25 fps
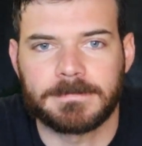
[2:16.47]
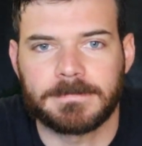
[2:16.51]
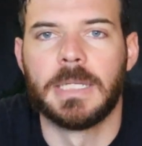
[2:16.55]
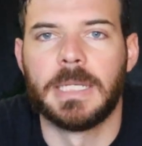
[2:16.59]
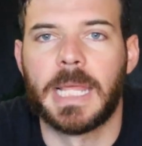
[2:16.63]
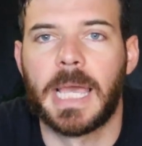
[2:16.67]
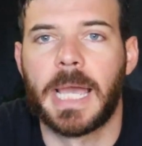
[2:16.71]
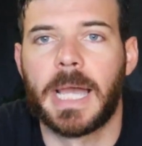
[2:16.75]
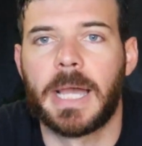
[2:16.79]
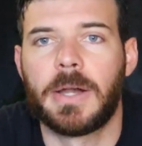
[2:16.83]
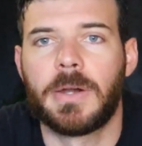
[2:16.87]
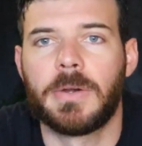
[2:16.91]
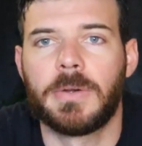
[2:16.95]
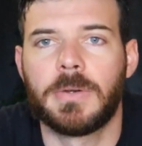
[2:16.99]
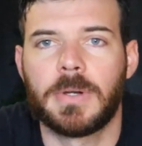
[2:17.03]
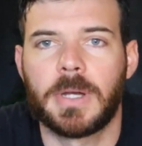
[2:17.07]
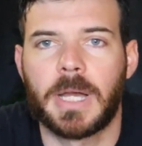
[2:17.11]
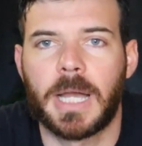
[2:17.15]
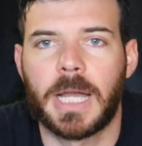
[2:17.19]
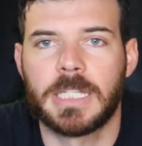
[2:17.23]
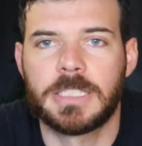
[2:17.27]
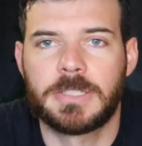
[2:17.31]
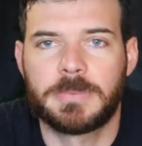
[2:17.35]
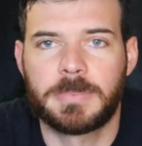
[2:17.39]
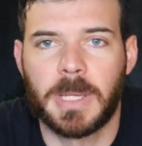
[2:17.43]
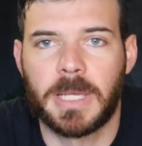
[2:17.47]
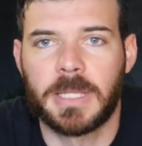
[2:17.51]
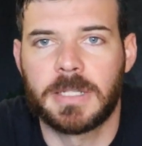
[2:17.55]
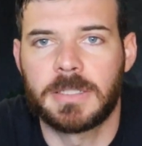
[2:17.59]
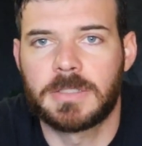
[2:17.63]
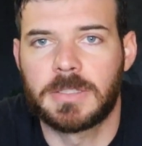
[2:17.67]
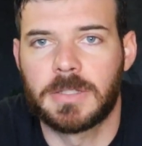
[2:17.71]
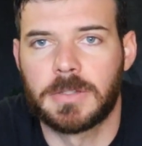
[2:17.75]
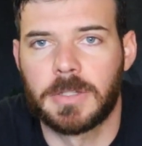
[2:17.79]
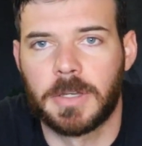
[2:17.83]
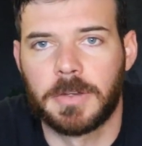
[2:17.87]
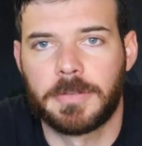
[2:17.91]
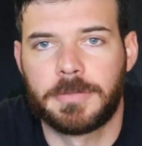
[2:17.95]
Now, I spent
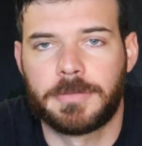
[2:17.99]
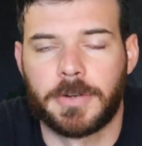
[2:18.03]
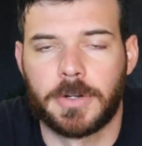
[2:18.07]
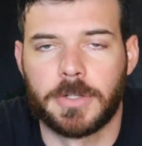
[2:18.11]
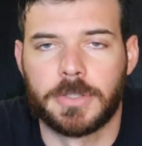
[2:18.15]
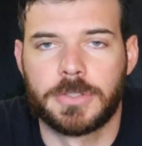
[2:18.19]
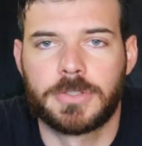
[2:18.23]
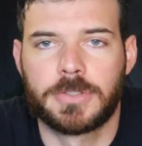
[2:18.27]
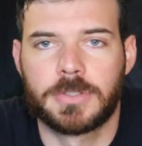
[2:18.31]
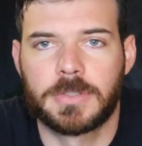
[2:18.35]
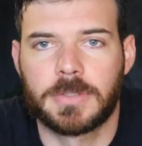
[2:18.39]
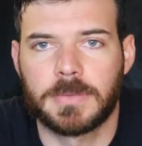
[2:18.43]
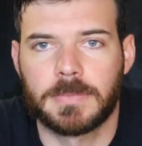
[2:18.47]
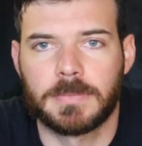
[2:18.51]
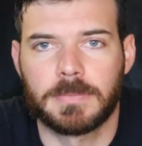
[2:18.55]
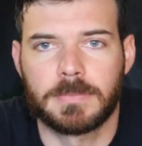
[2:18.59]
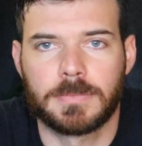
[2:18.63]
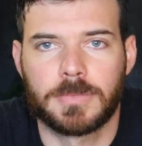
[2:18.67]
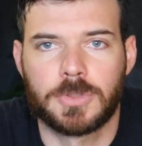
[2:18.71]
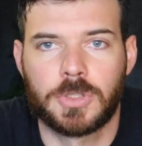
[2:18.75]
the first